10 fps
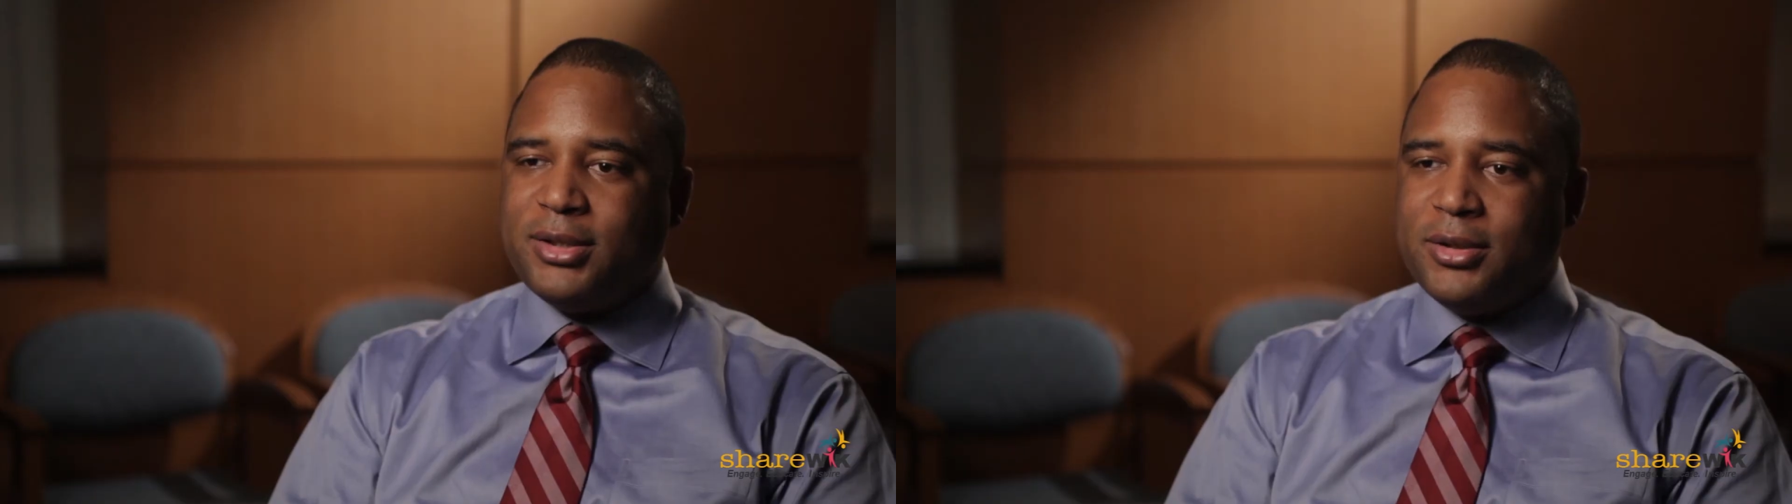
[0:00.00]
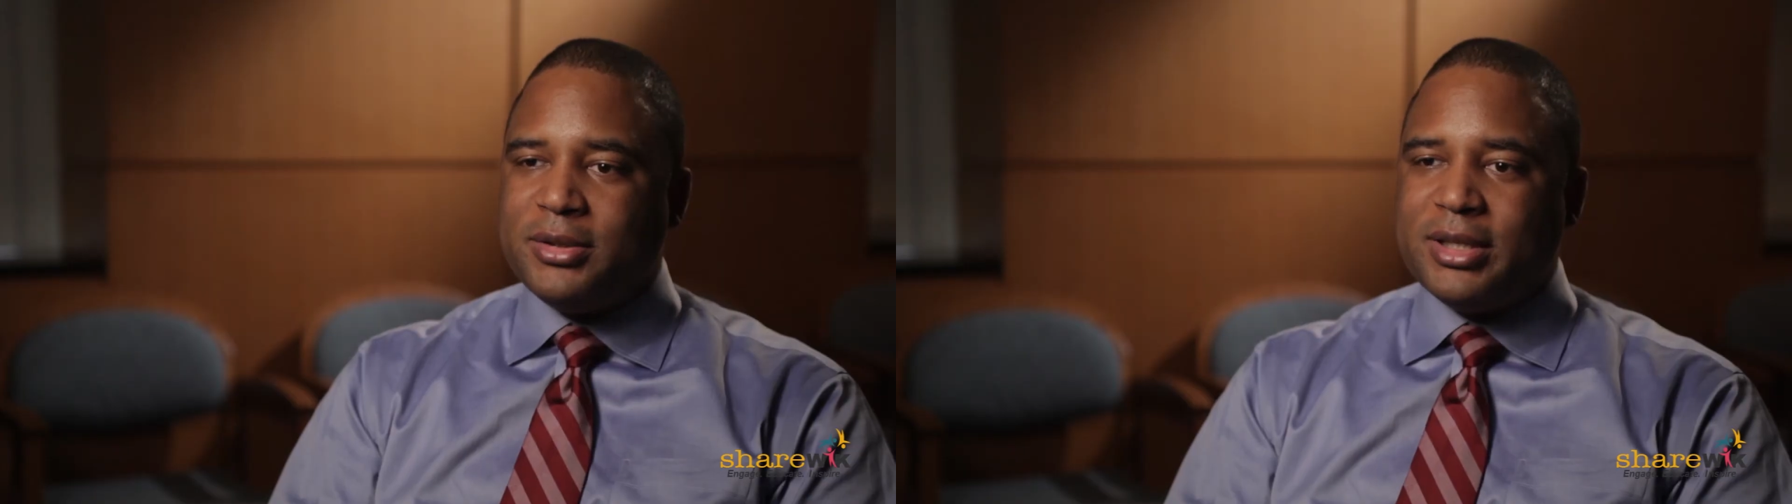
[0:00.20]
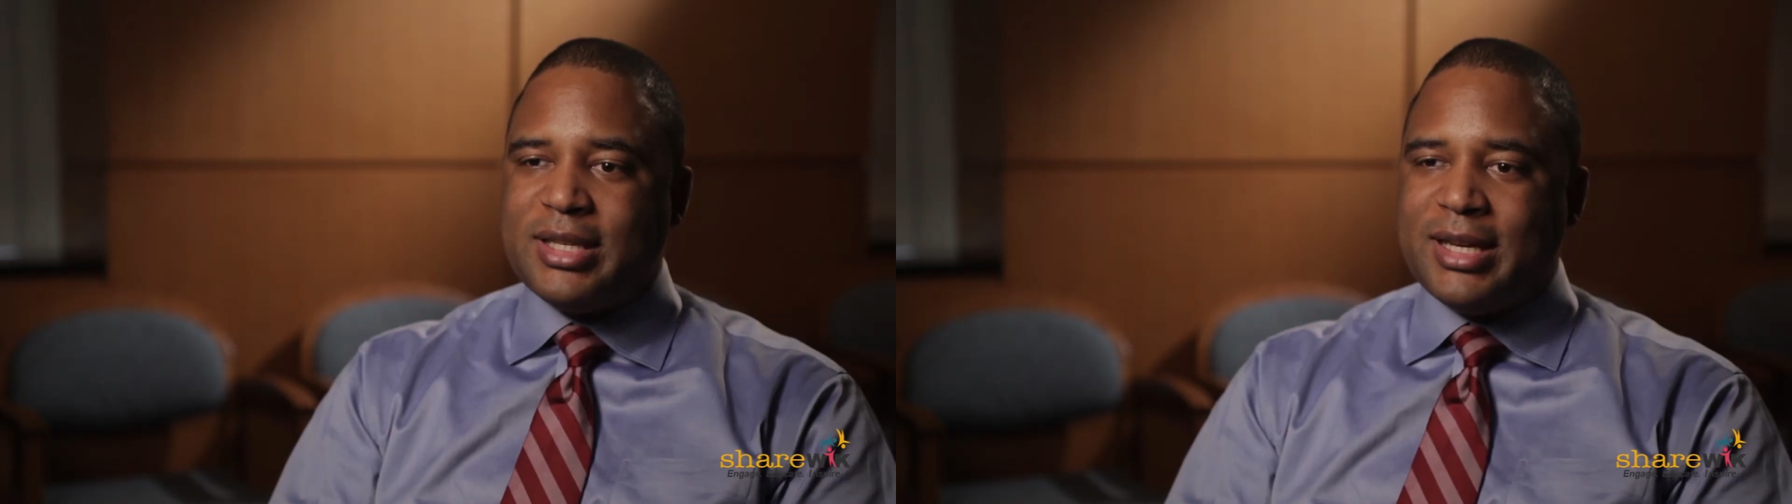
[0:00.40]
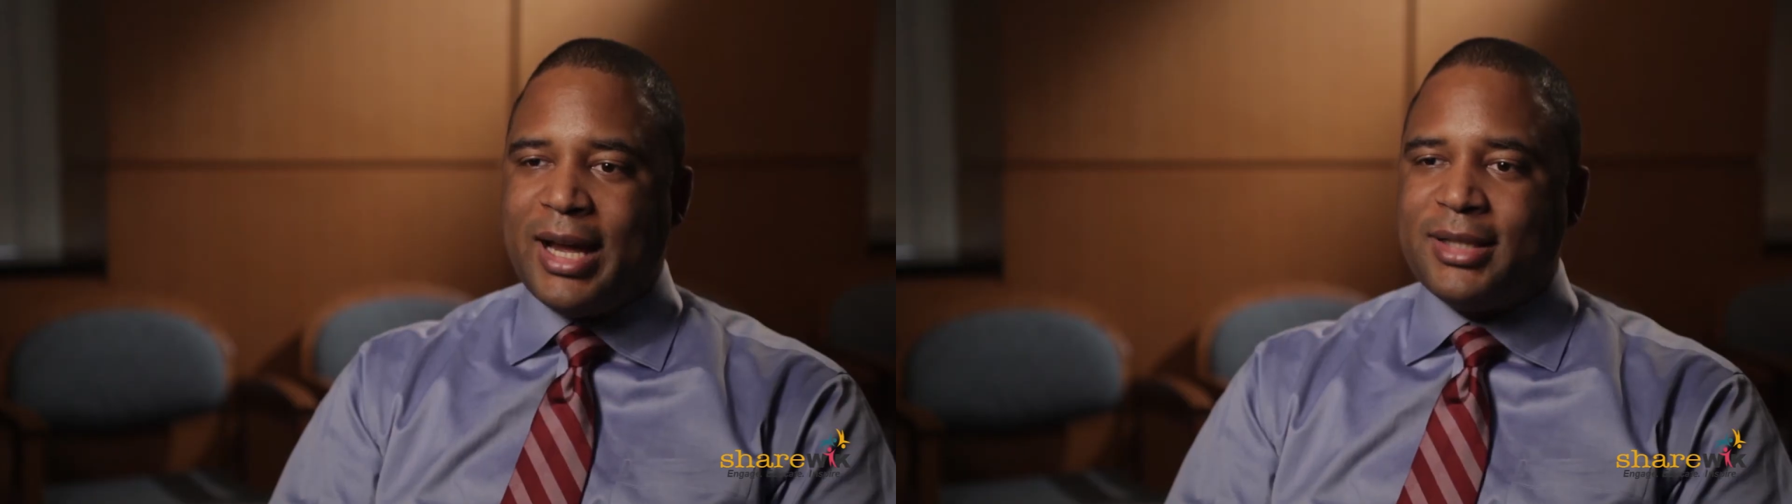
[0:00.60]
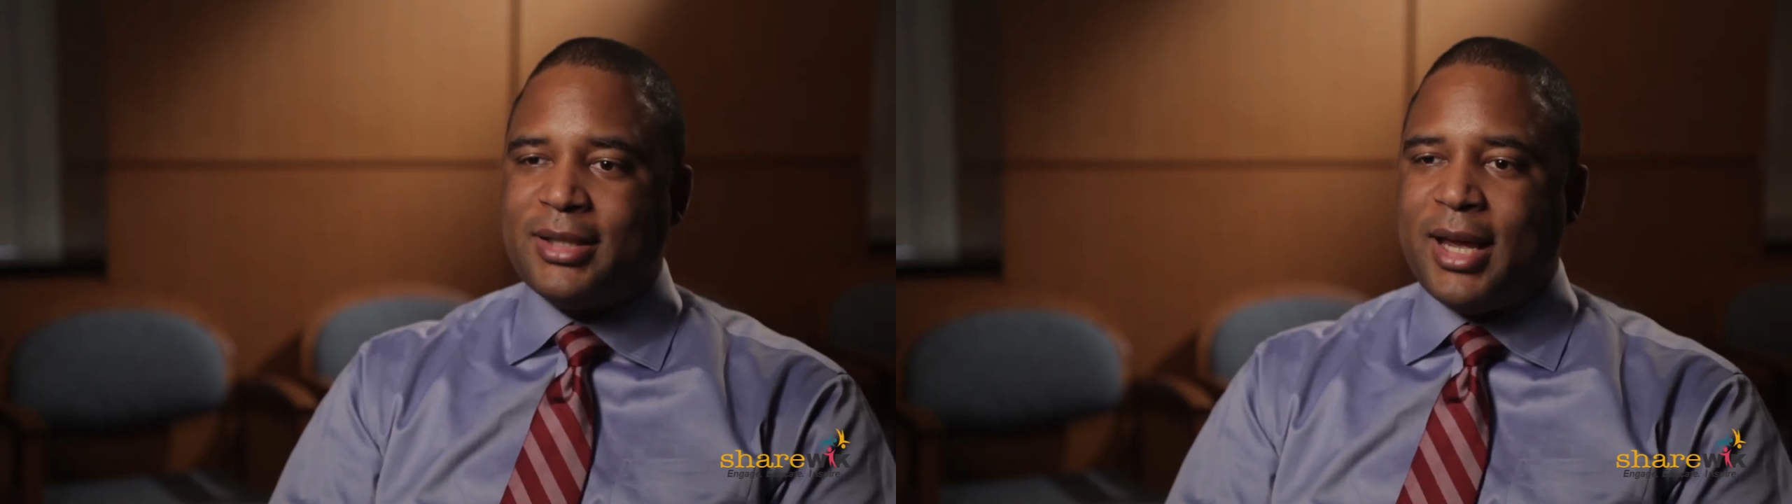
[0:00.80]
chooses
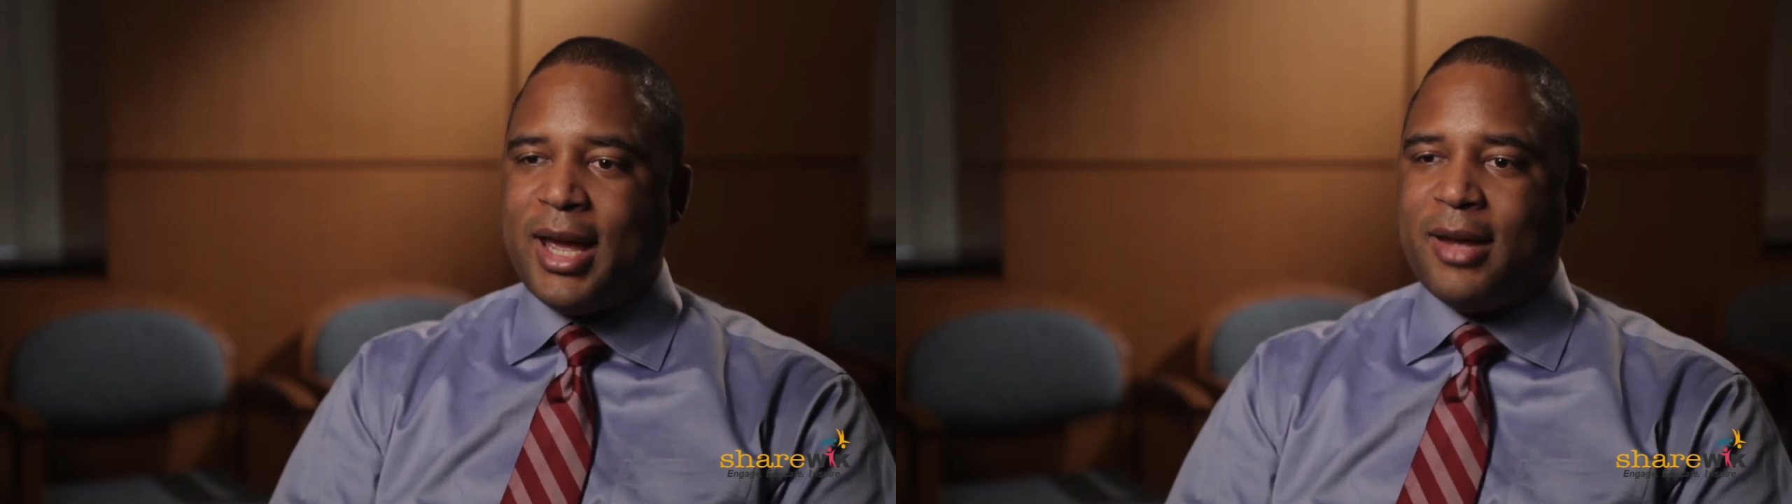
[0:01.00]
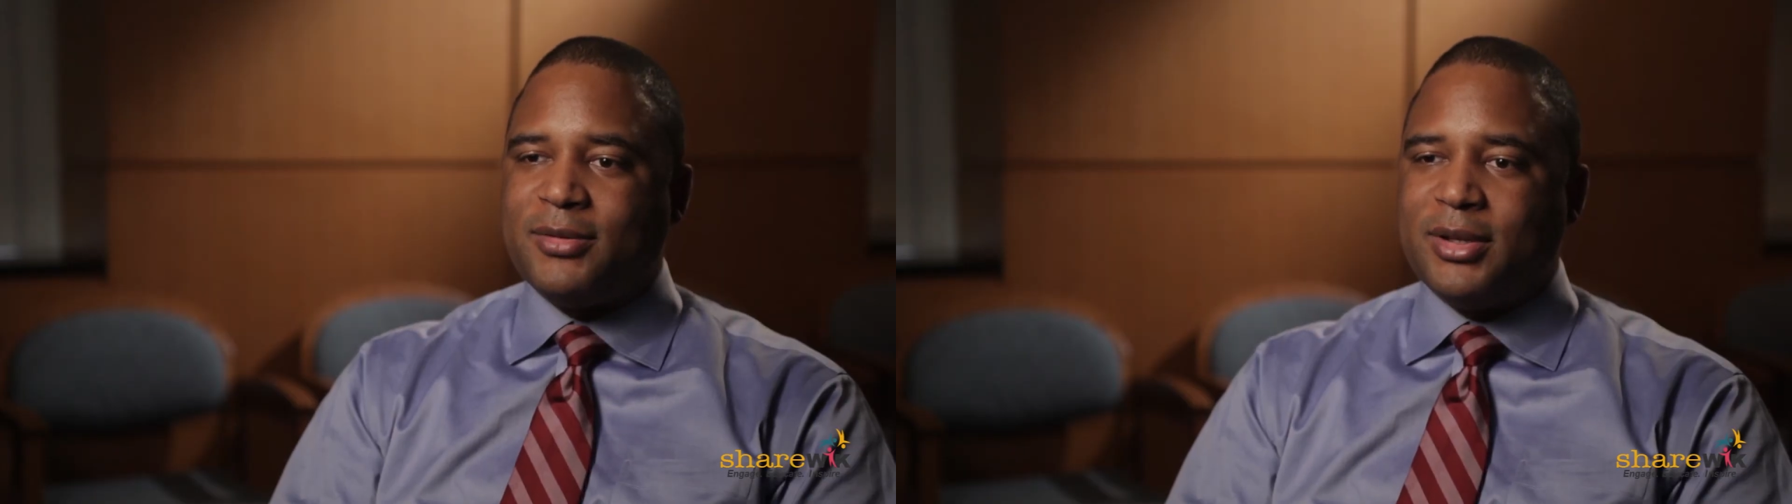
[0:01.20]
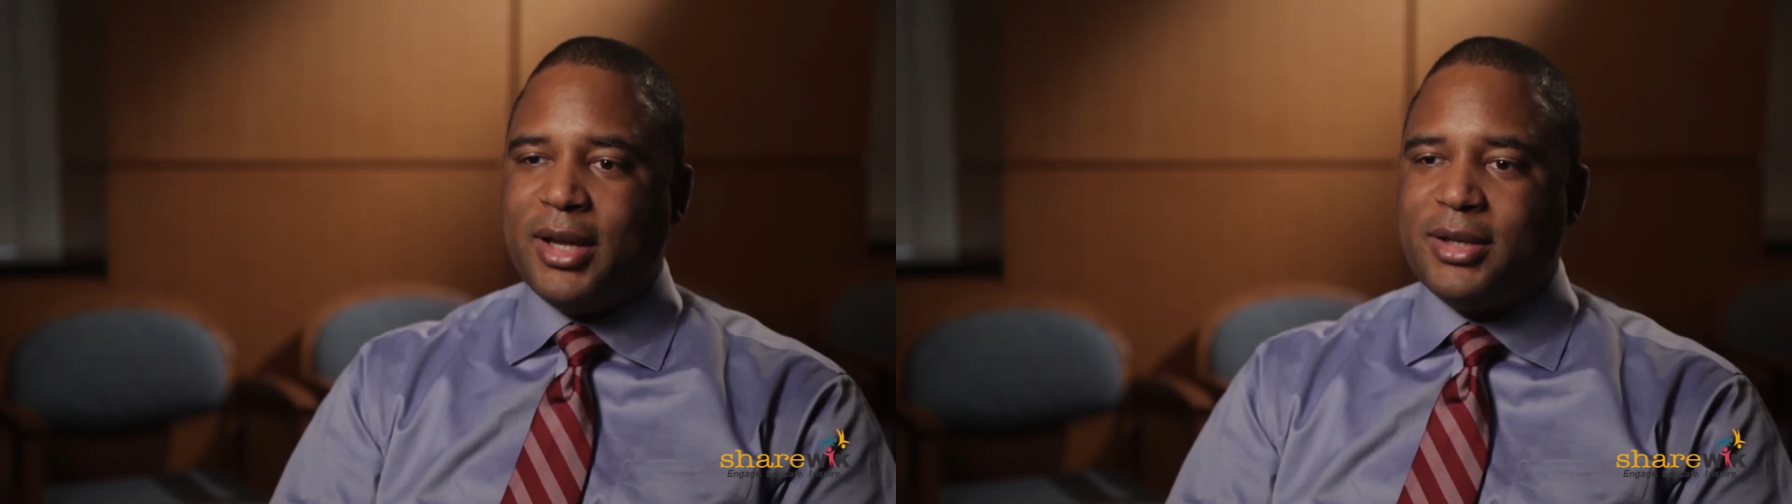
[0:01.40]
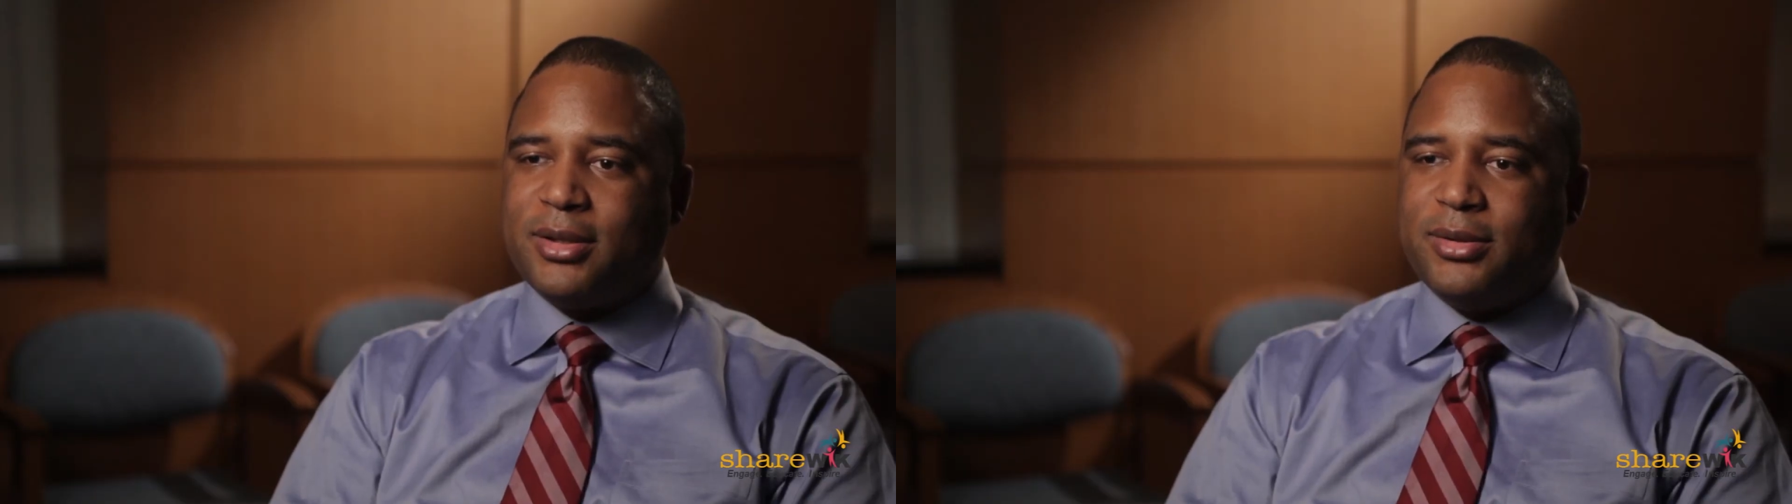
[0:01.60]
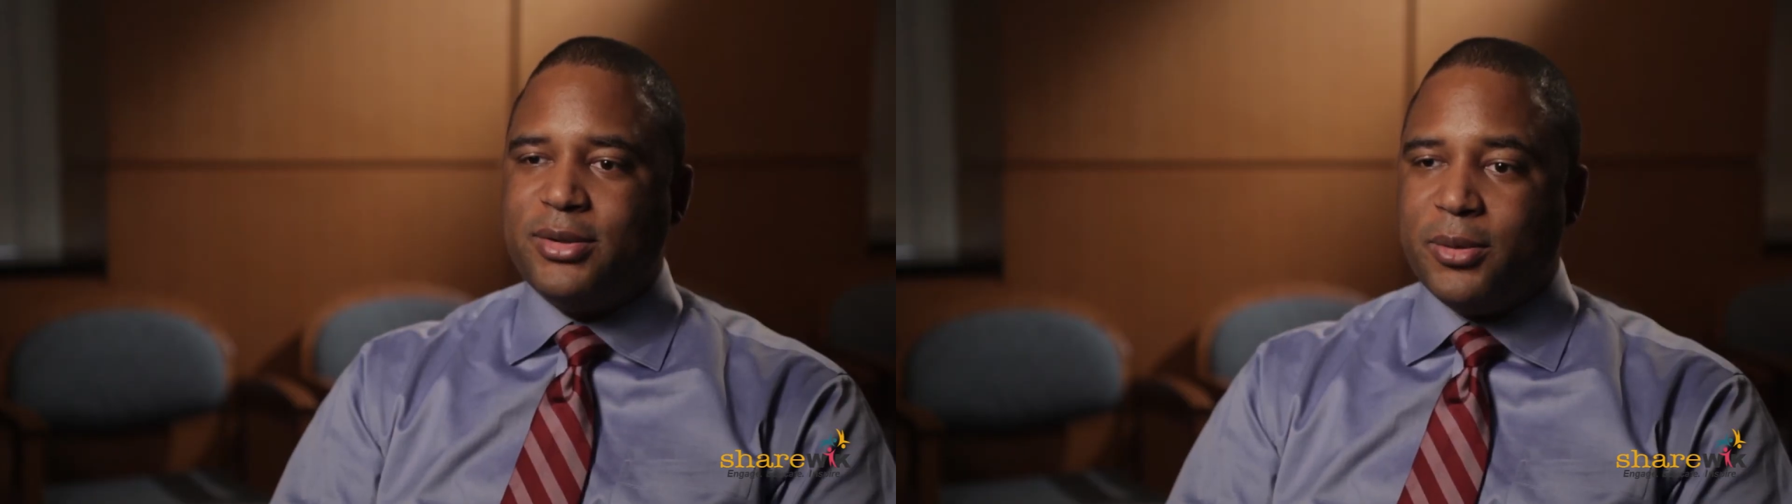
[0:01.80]
not to have sedation